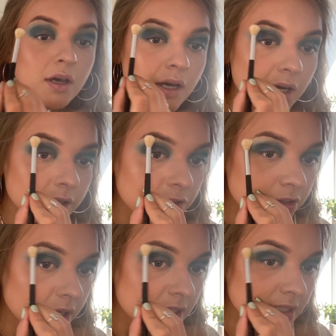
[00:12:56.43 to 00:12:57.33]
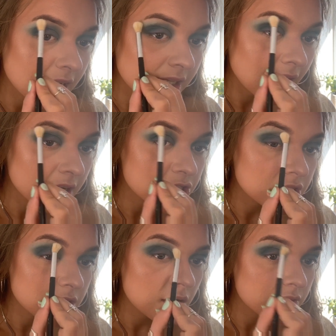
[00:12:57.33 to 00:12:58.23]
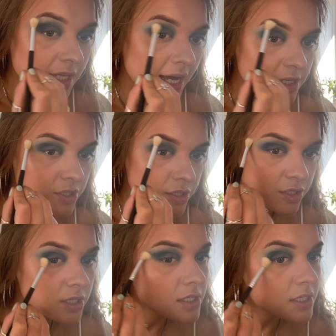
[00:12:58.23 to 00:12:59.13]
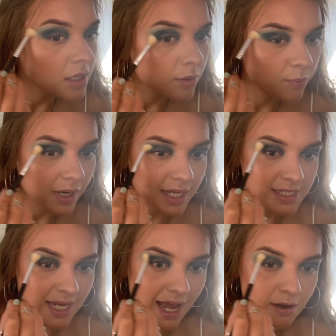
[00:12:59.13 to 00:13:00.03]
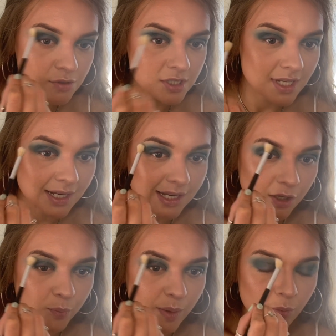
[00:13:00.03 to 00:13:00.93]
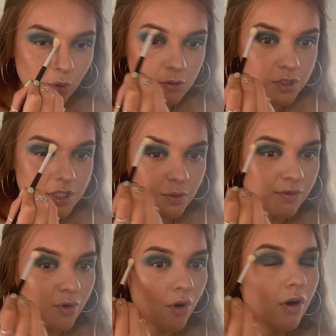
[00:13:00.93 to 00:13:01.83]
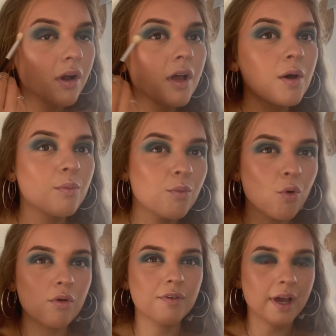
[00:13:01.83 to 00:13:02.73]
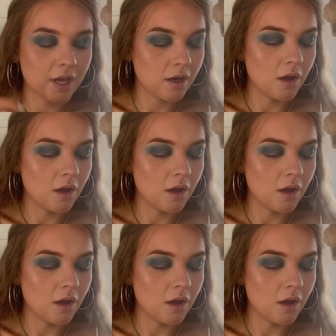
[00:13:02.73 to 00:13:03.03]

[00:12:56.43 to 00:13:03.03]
and just take that just over the edges, just to blend it out just a little bit more, just so we've got more of like a